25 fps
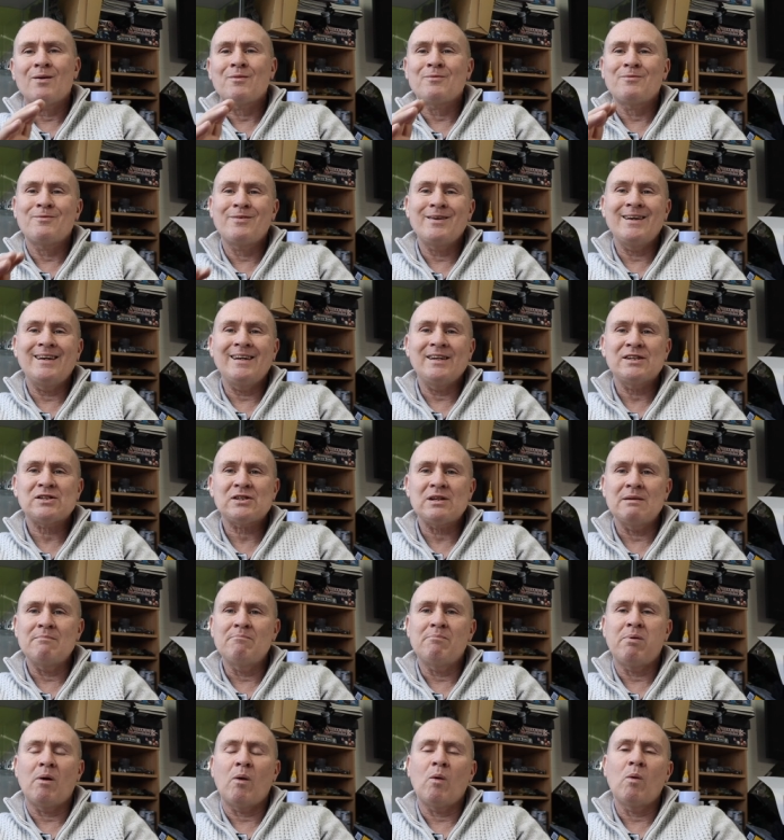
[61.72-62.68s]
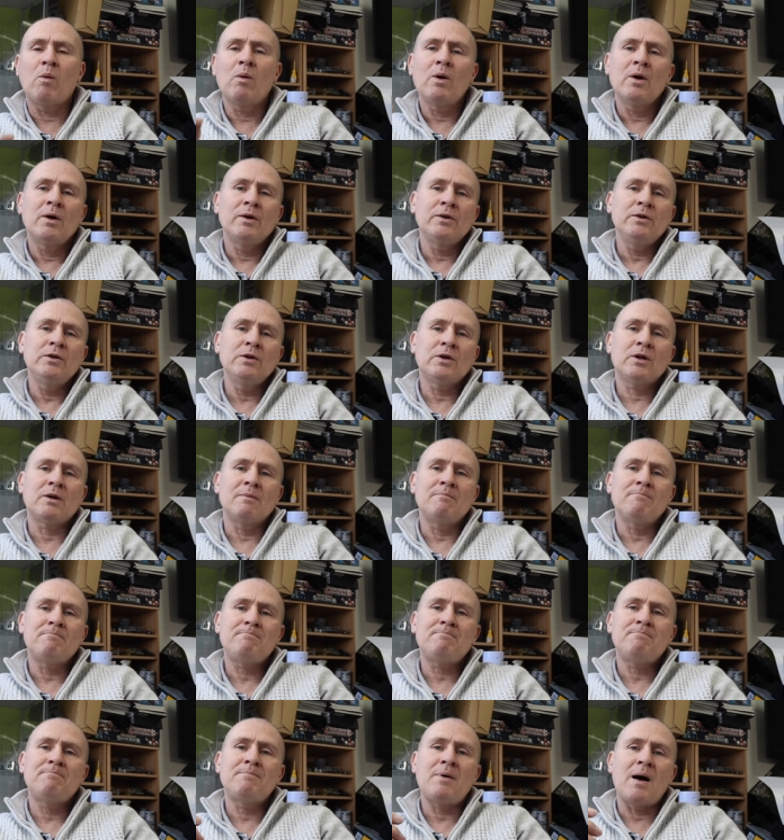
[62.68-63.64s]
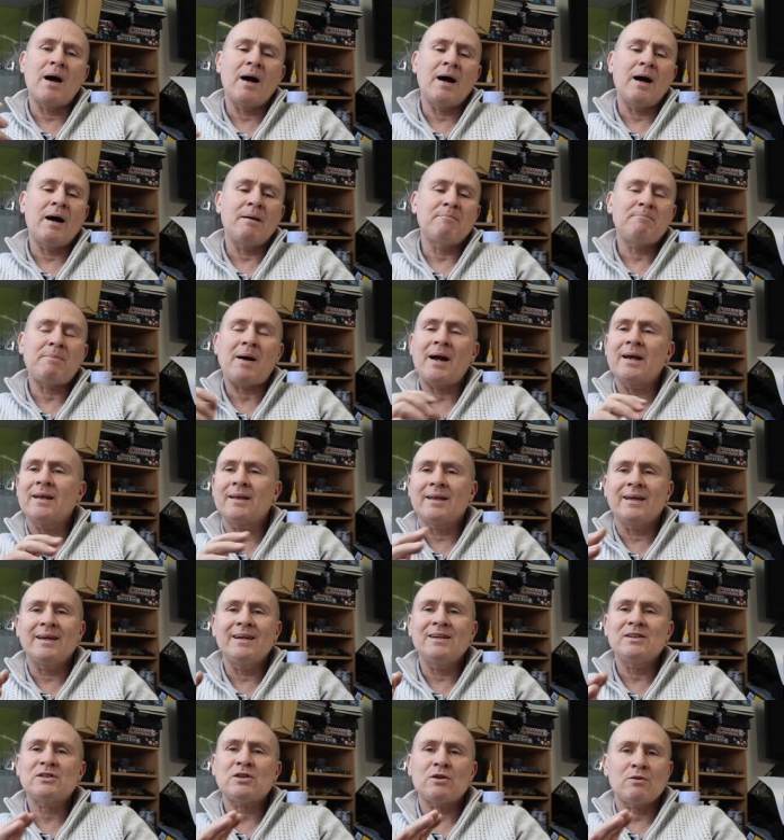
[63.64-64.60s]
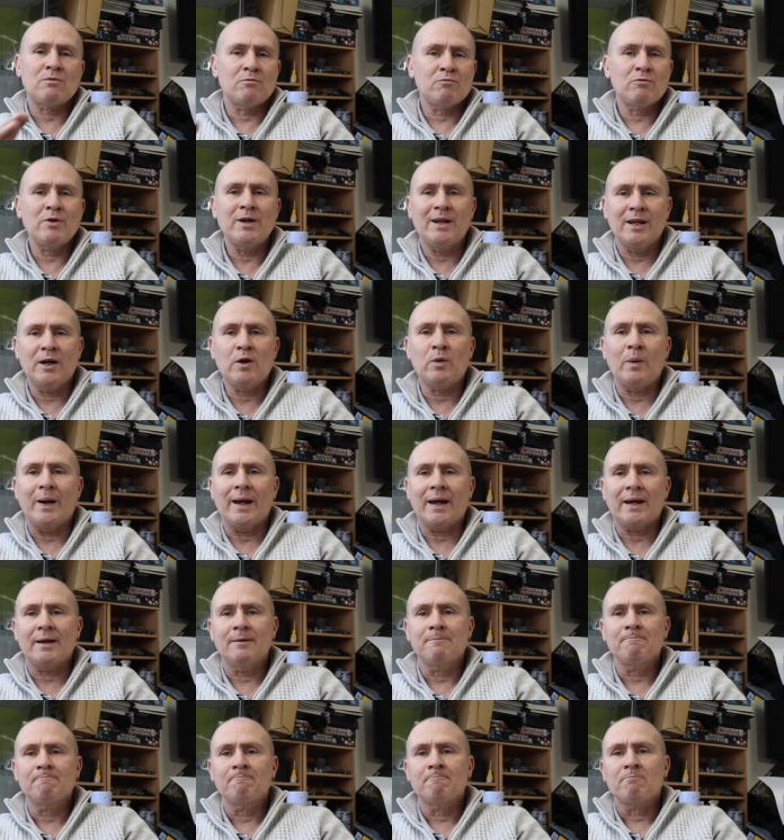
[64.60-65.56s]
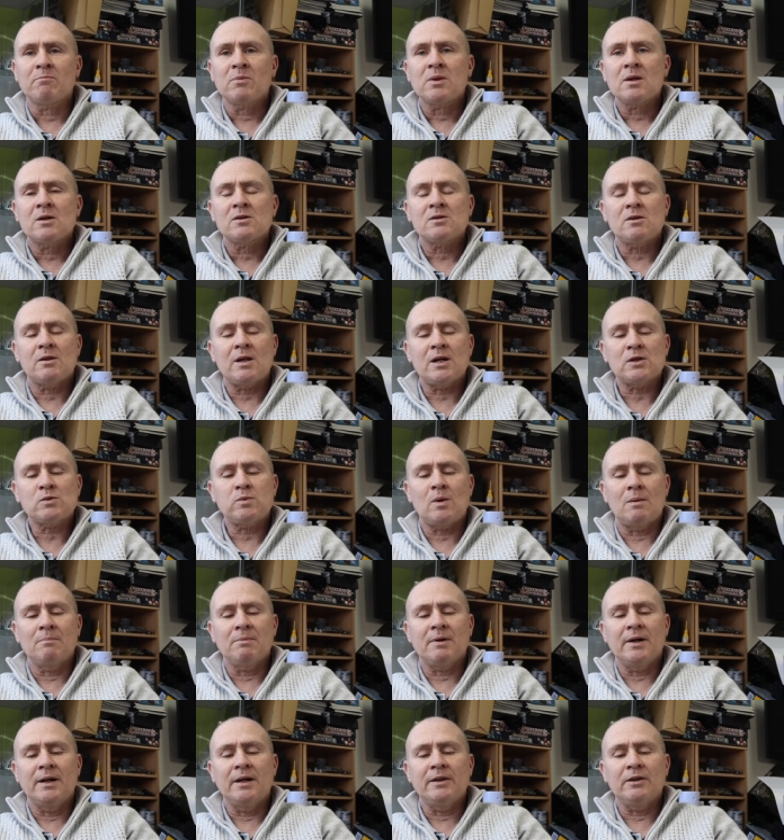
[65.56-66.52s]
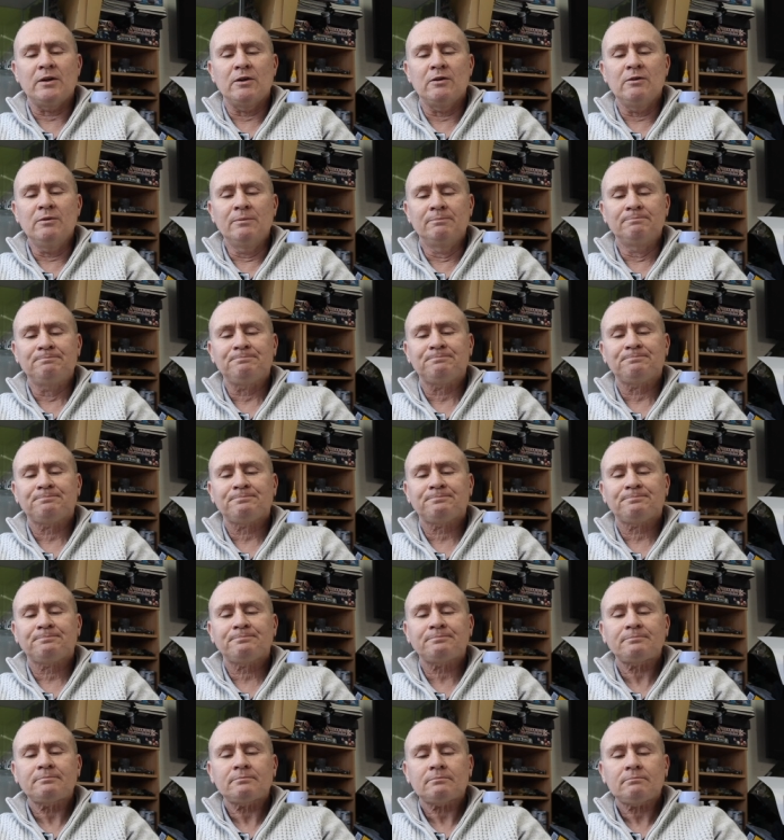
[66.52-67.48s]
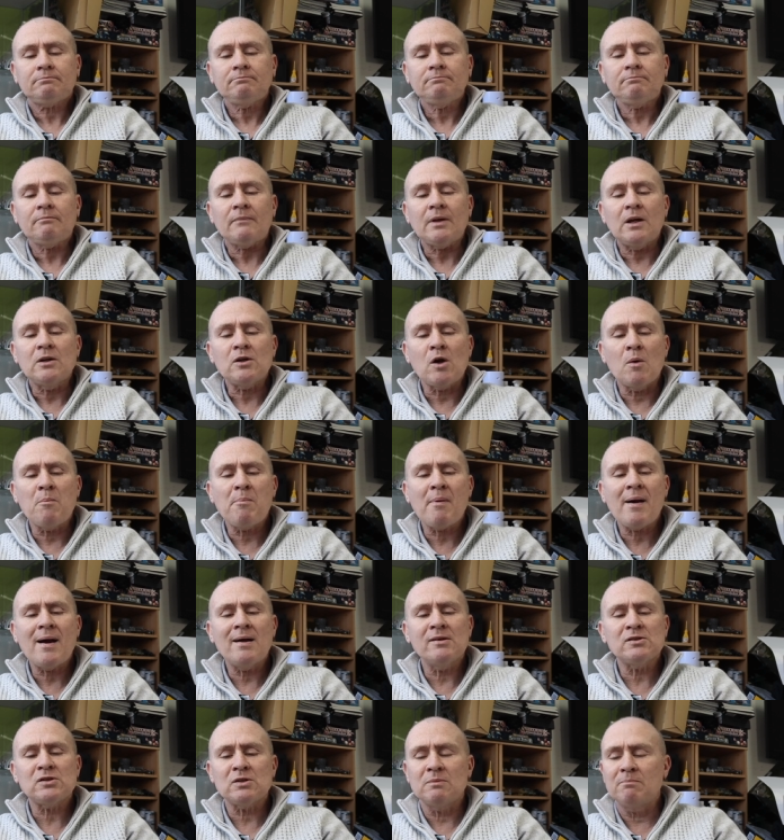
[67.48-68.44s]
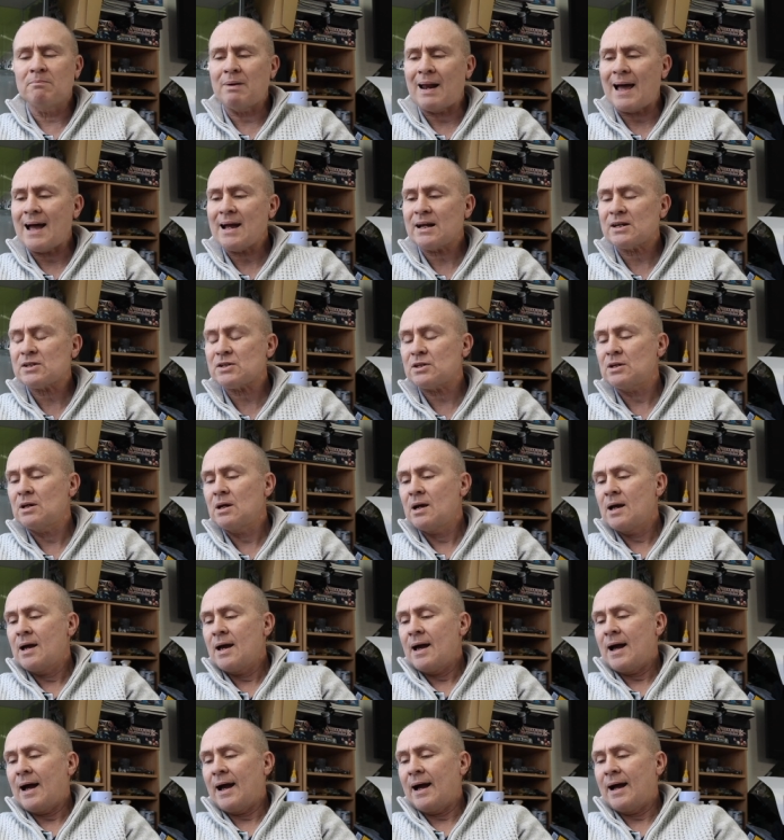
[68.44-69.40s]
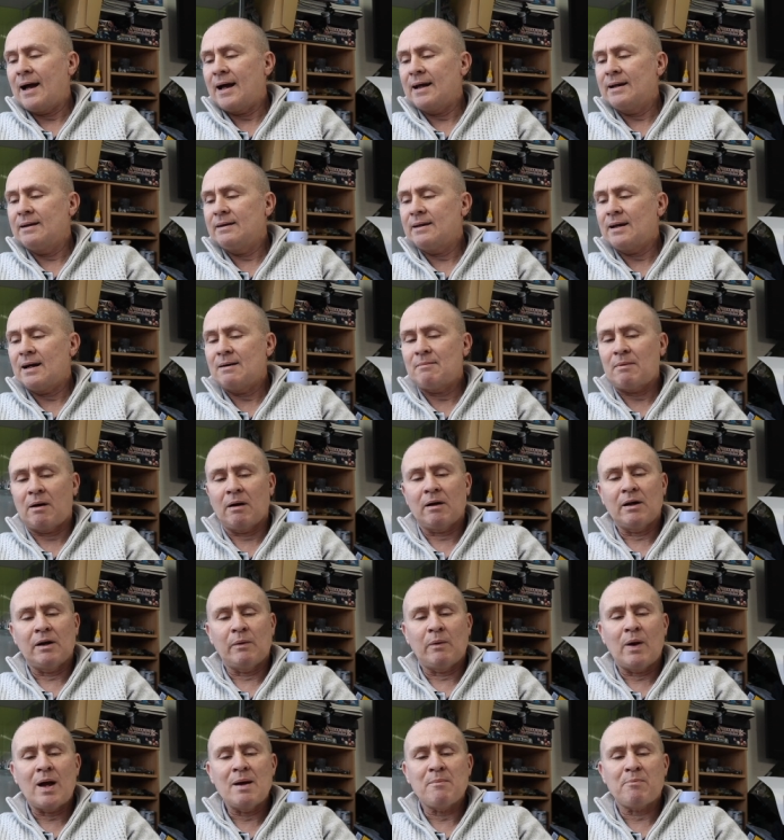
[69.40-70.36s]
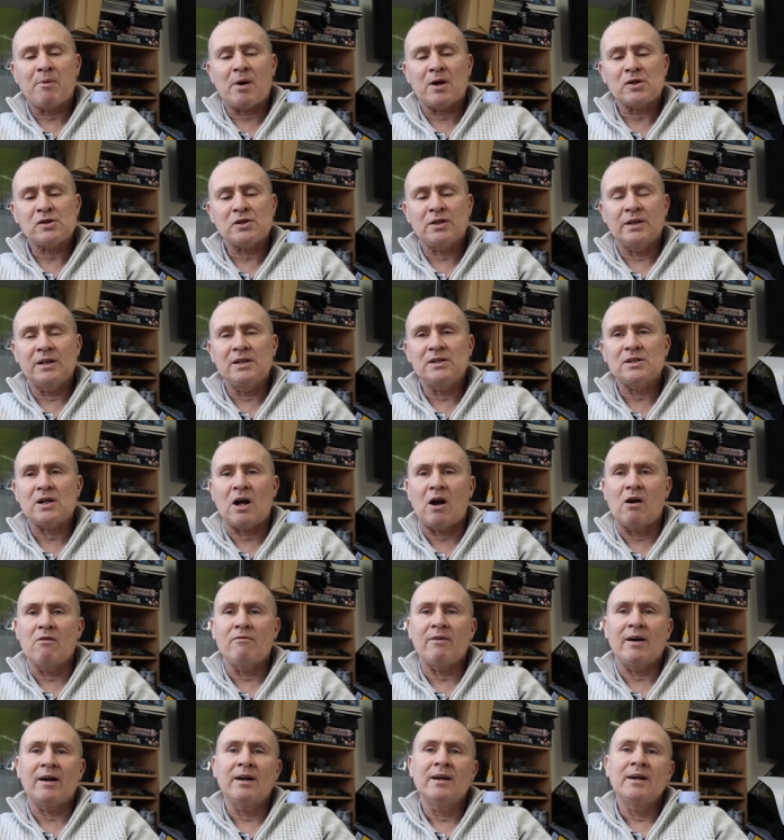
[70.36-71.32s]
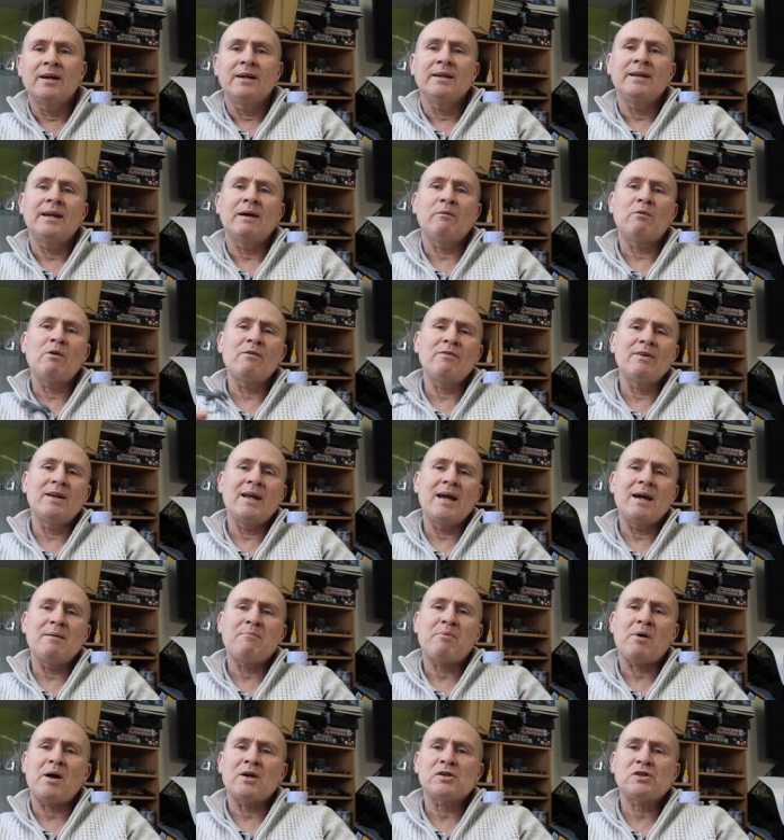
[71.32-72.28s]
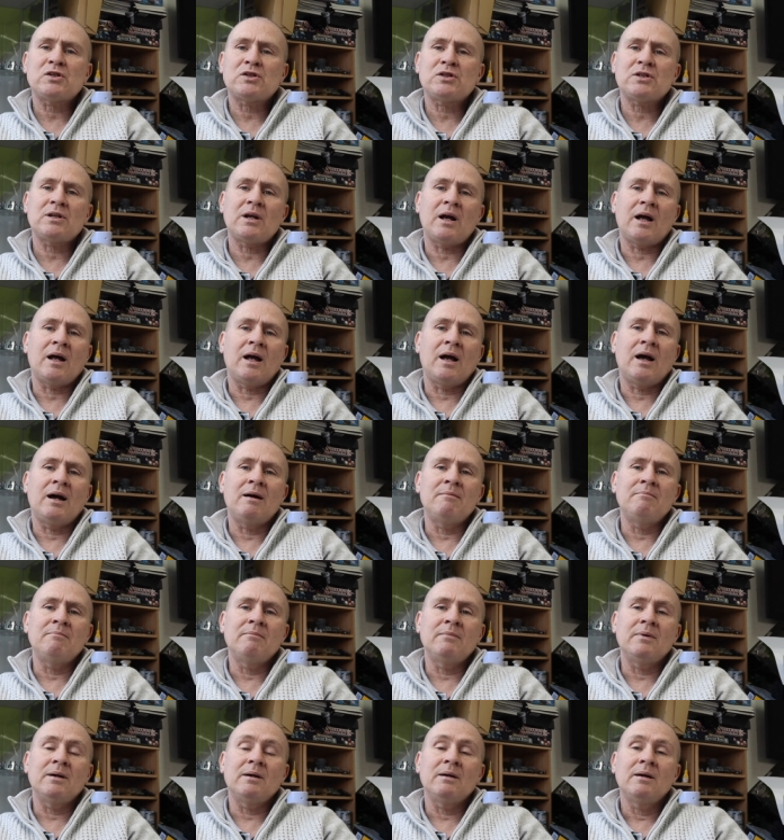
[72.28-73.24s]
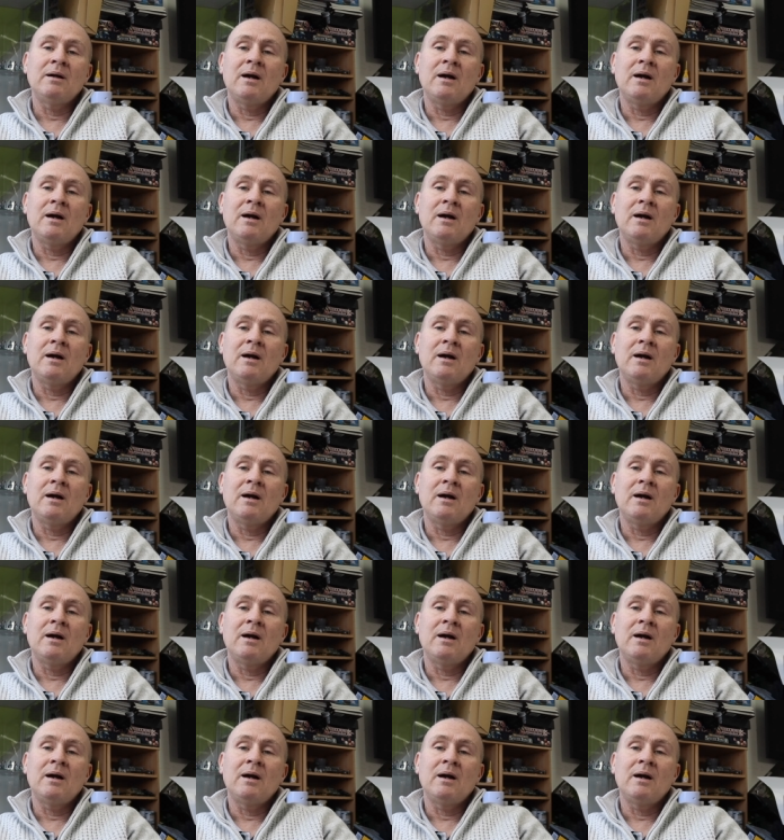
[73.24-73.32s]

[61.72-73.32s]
really simple. You can uh, paint these really quick. So that's what I'm going to do. So browns and blacks, and um, I'm going to airbrush these over. Now with an airbrush, um,